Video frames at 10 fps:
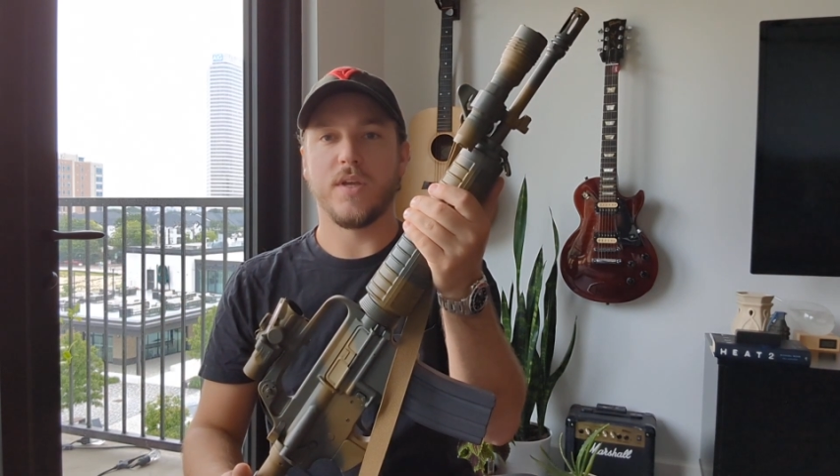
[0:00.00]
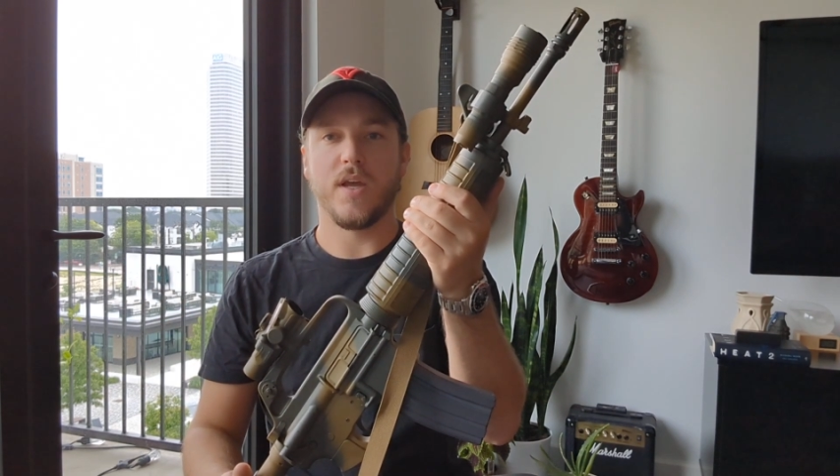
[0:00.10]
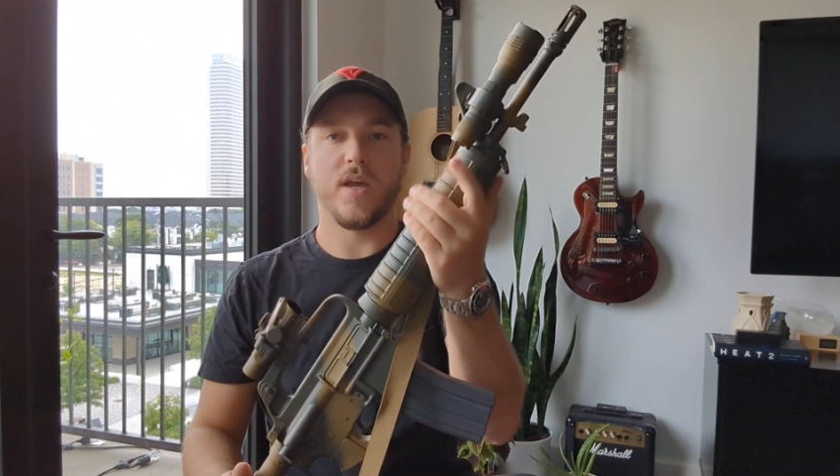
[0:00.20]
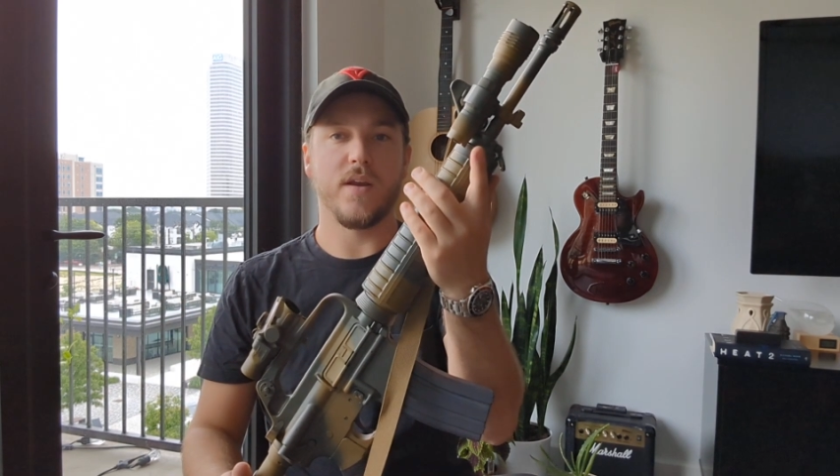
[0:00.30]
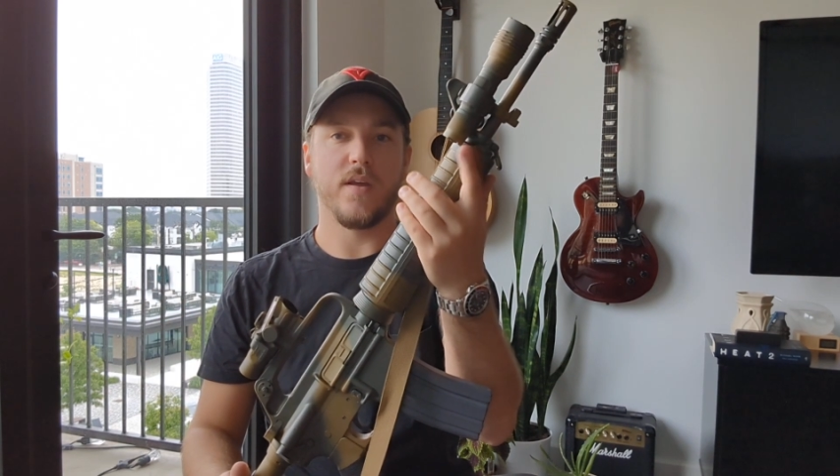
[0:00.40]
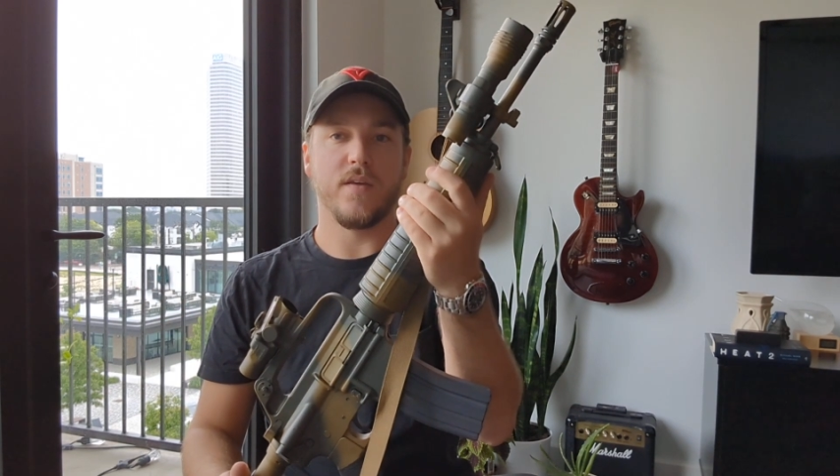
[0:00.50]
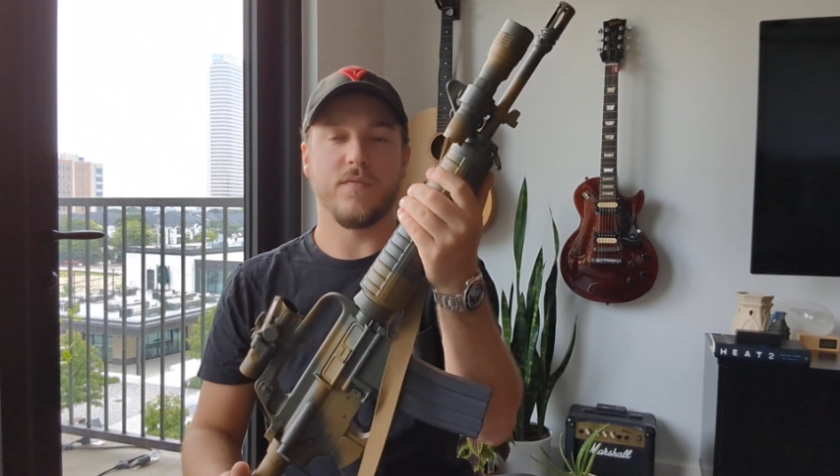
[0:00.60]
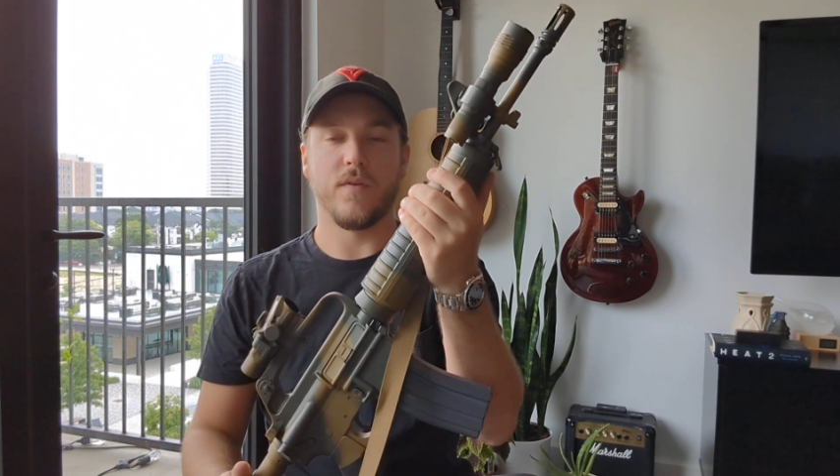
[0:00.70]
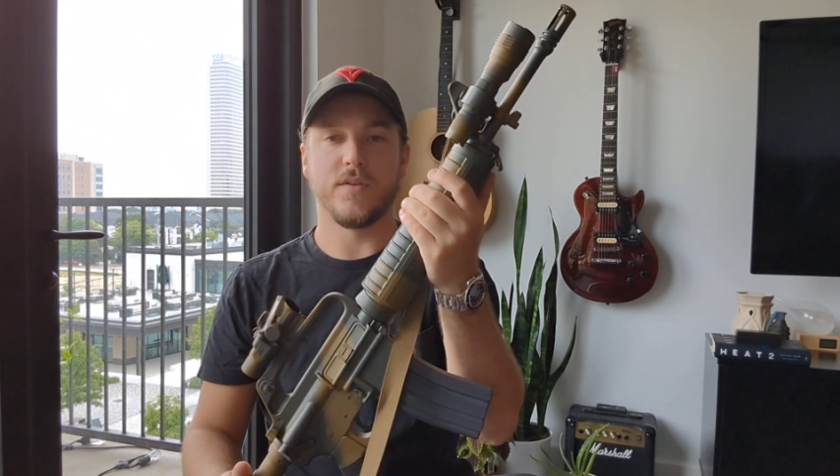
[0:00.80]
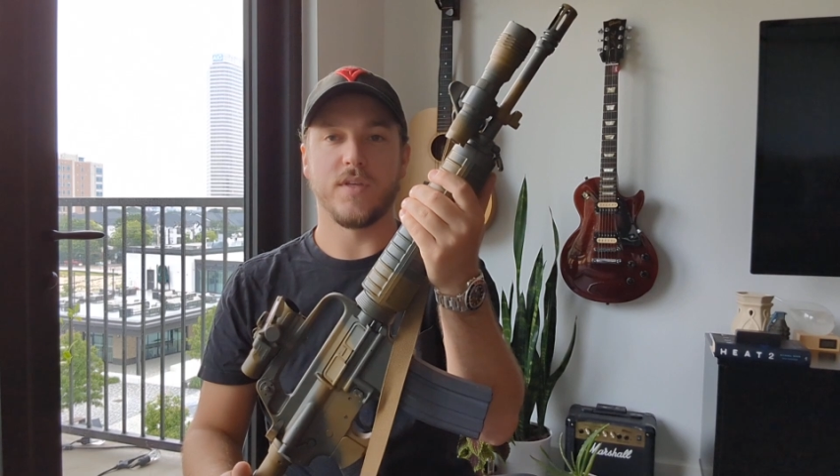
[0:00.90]
and a
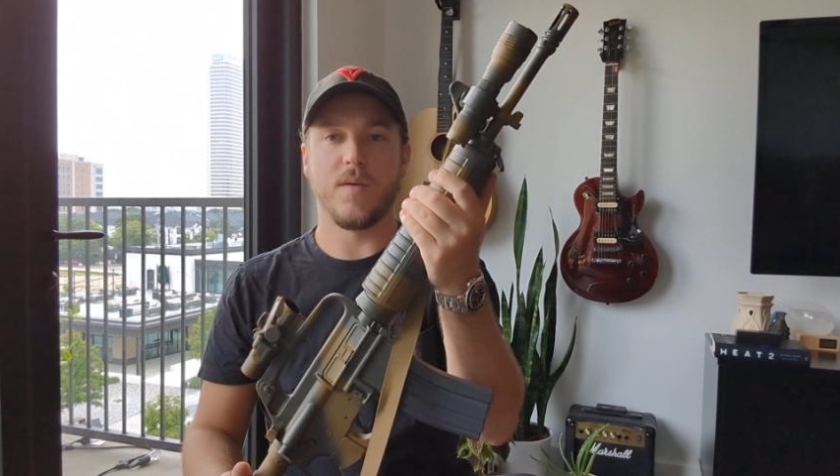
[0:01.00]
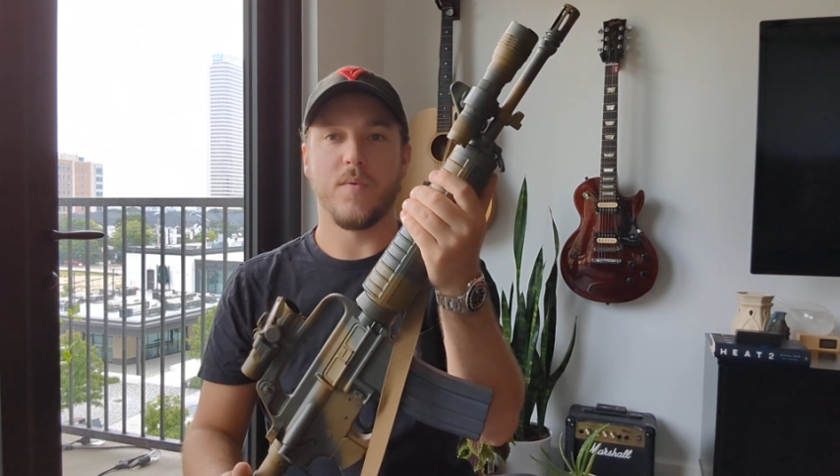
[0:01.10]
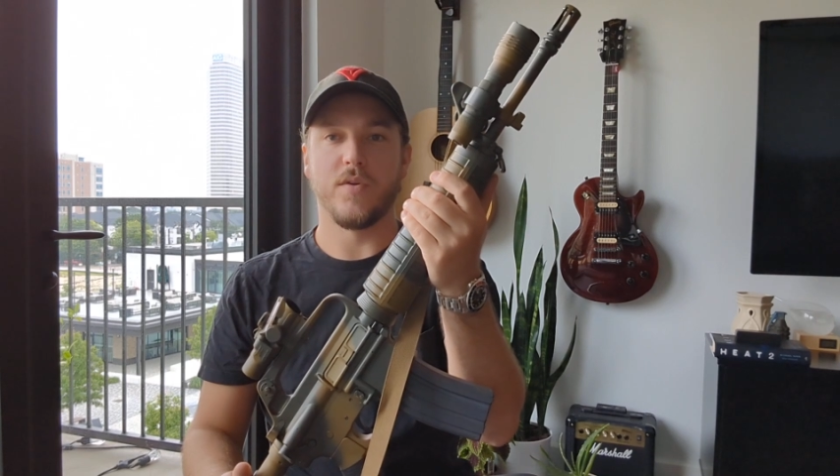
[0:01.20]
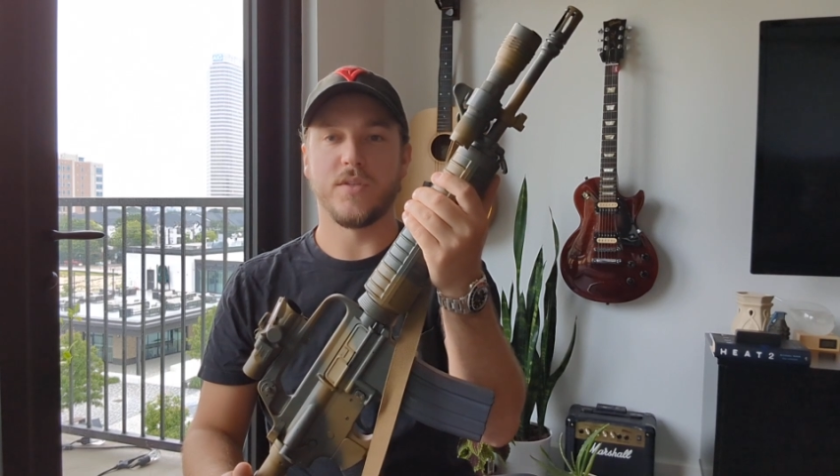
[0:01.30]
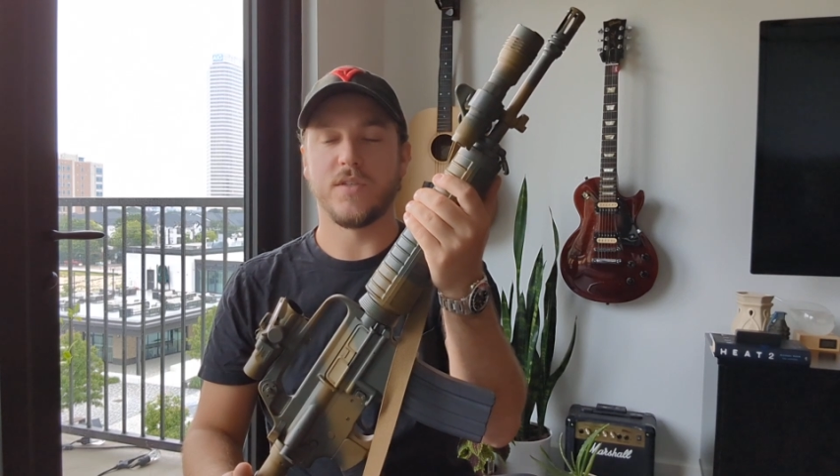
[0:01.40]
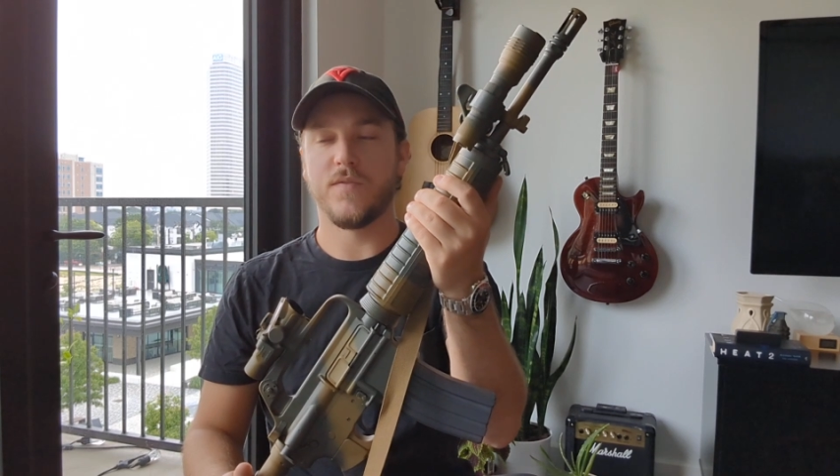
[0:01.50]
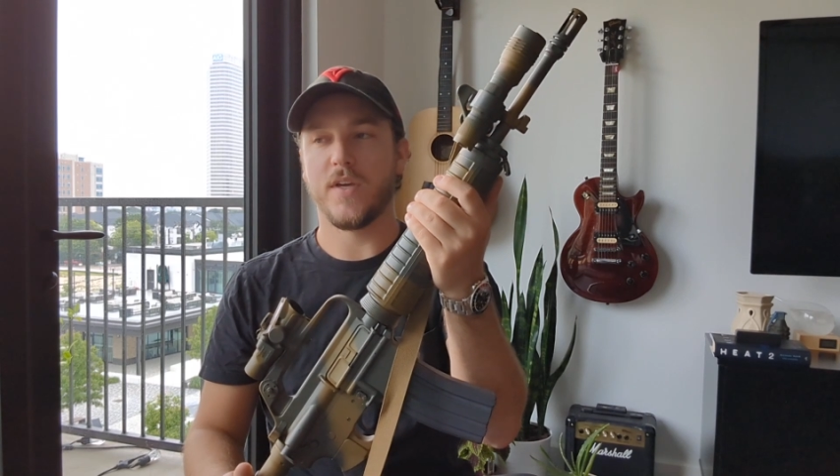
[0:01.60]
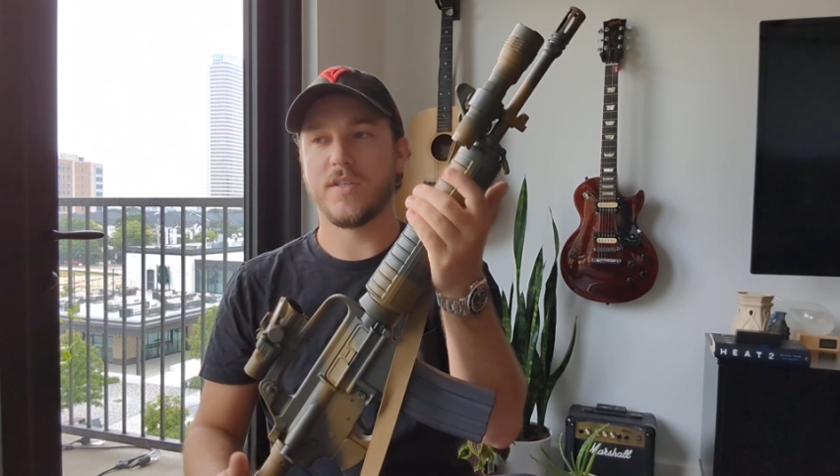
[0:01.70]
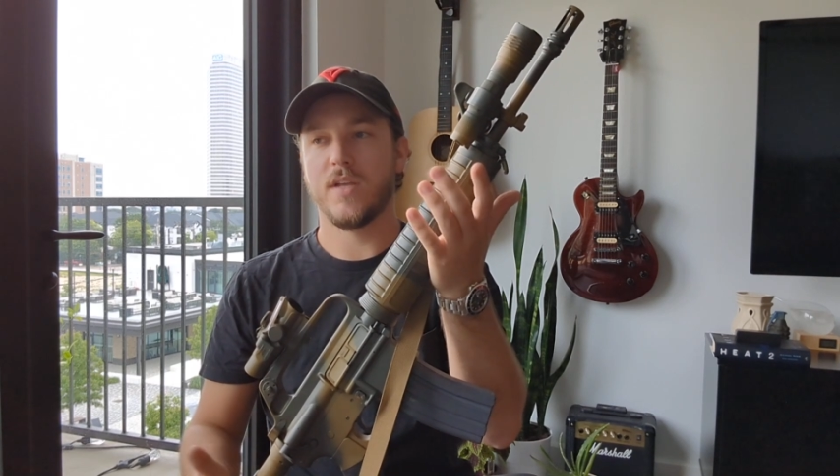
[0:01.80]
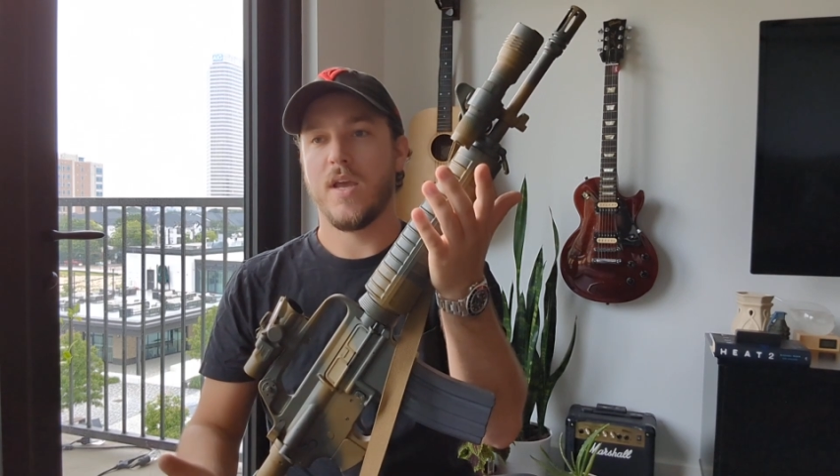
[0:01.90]
front sight post that's
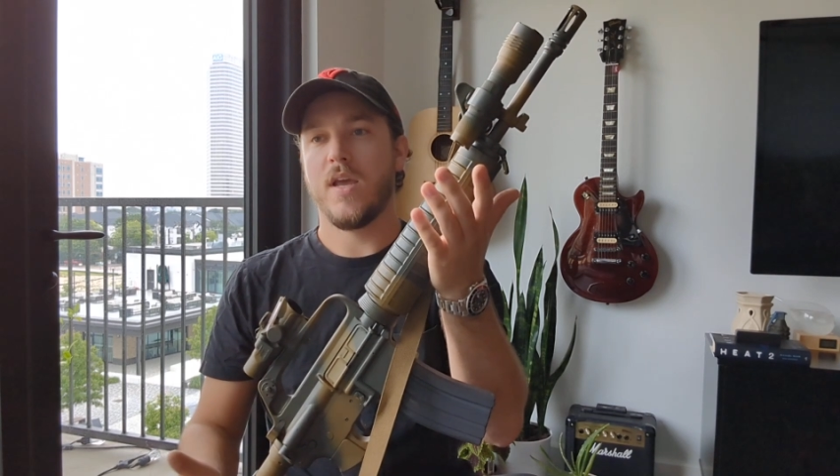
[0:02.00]
fixed.